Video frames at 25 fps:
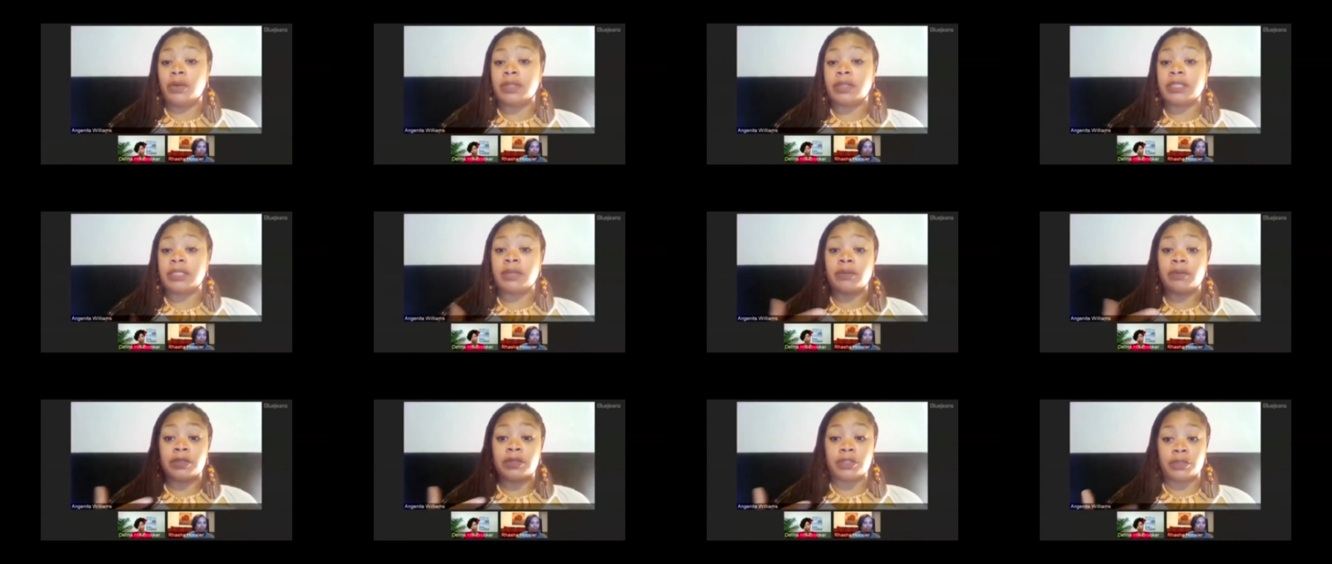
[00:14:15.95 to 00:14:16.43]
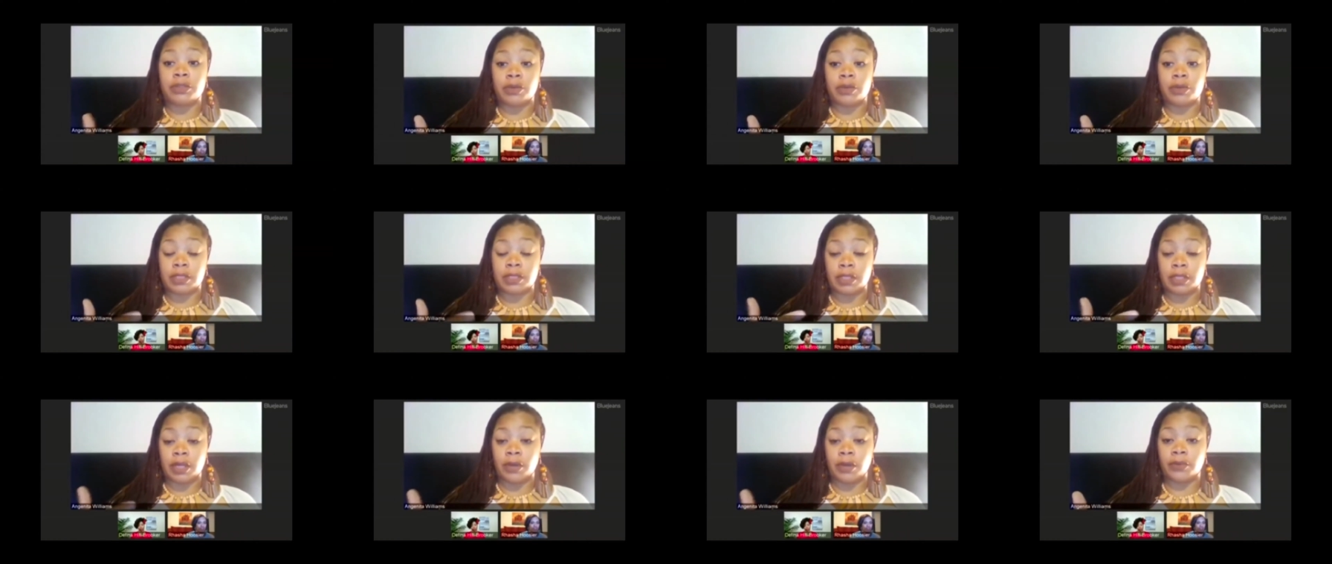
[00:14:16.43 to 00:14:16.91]
and you want your daughters
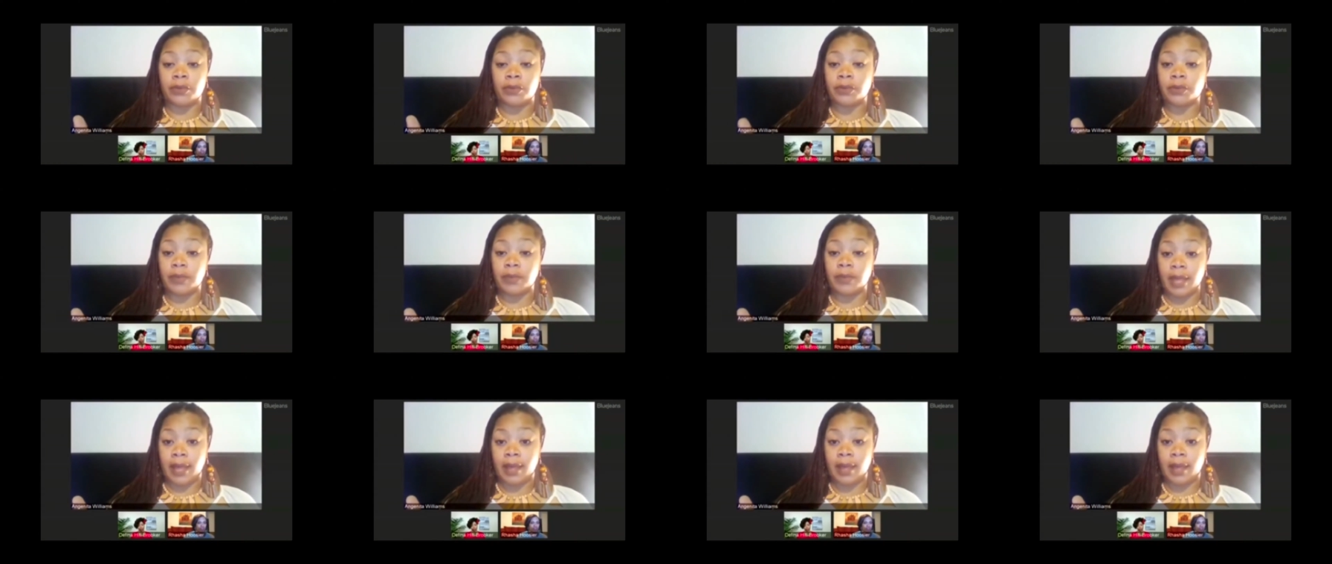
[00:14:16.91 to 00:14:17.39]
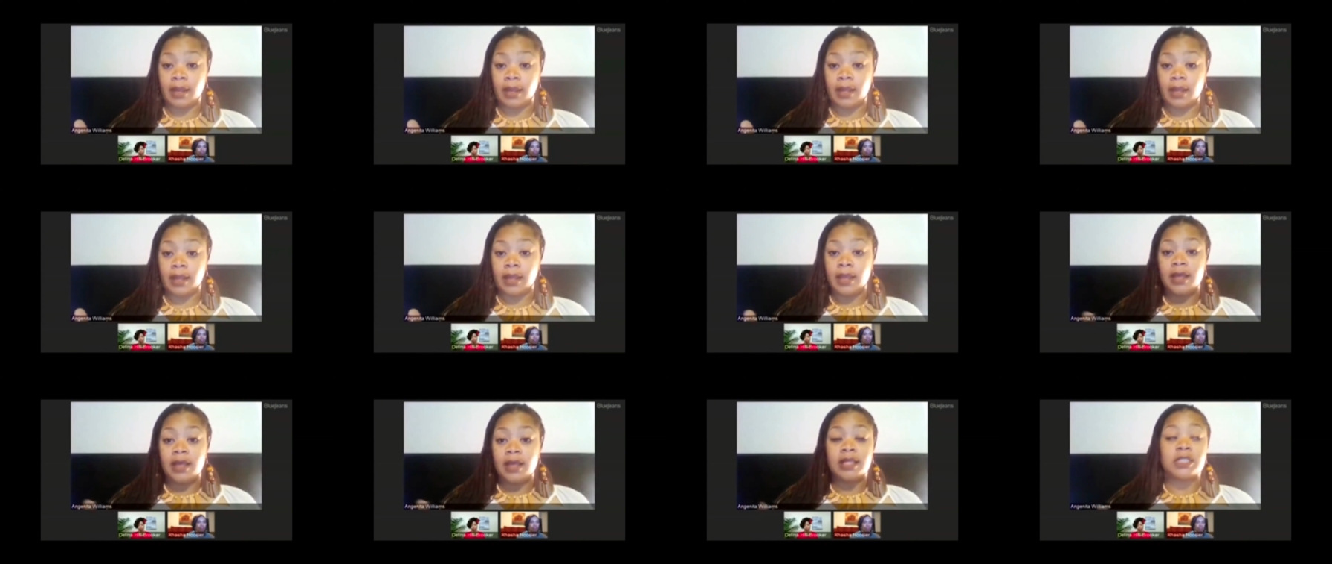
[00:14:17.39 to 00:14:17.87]
to go through that.
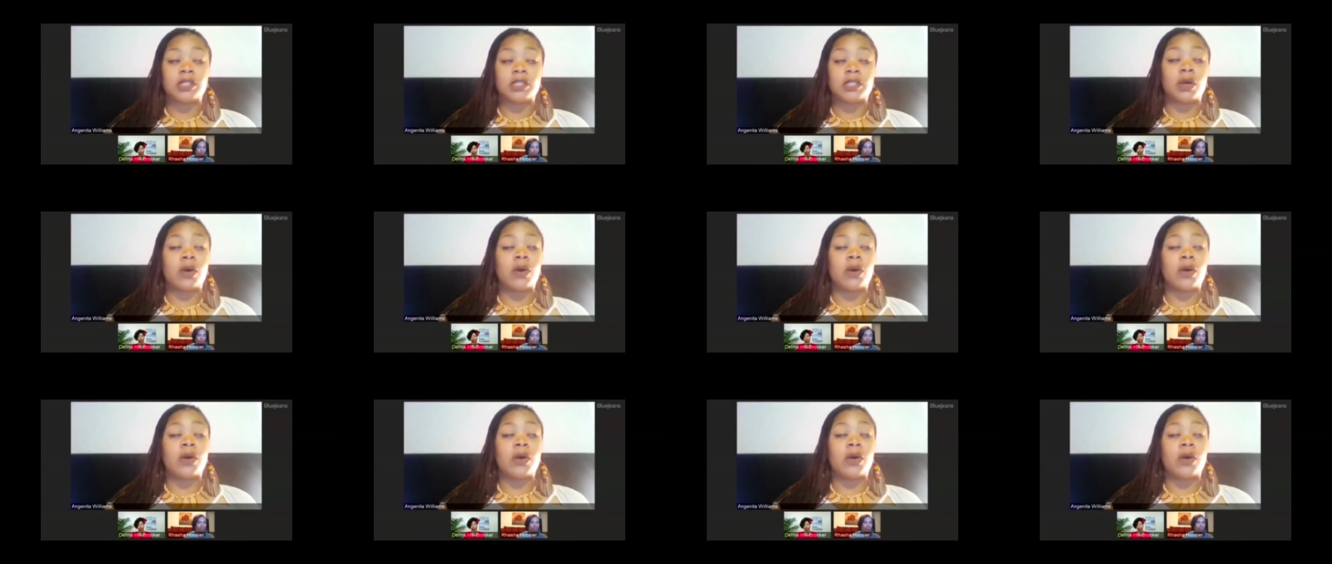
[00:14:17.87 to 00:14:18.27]
Right. So